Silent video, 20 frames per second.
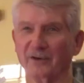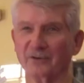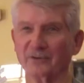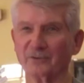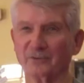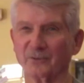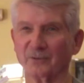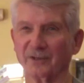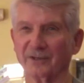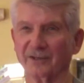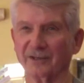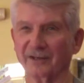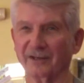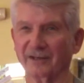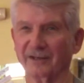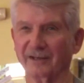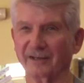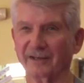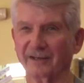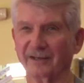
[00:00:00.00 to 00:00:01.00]
knows what the
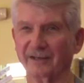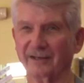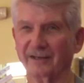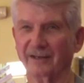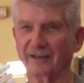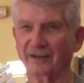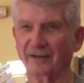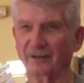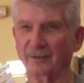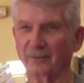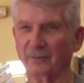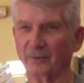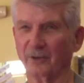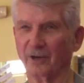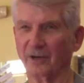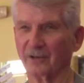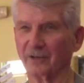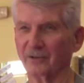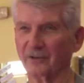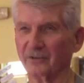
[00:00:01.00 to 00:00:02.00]

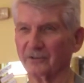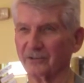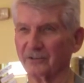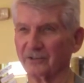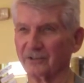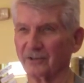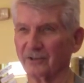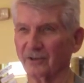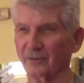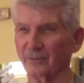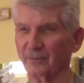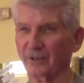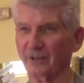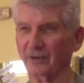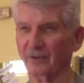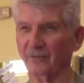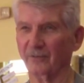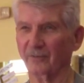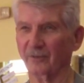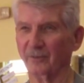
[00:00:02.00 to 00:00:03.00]
prognosis is going to be
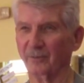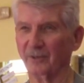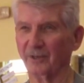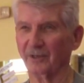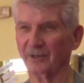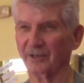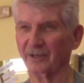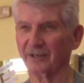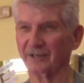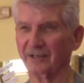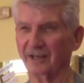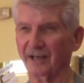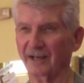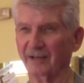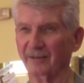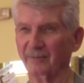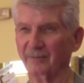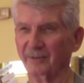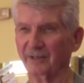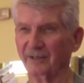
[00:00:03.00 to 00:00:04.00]
over a period of
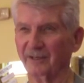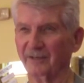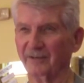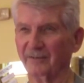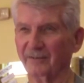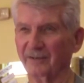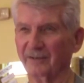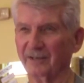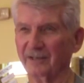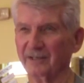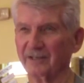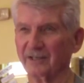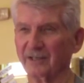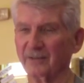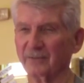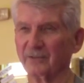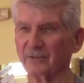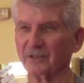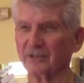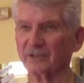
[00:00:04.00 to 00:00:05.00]
time, but
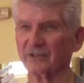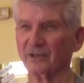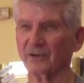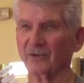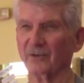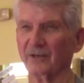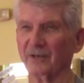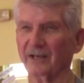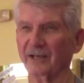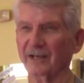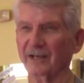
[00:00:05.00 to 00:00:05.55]
seems to slow it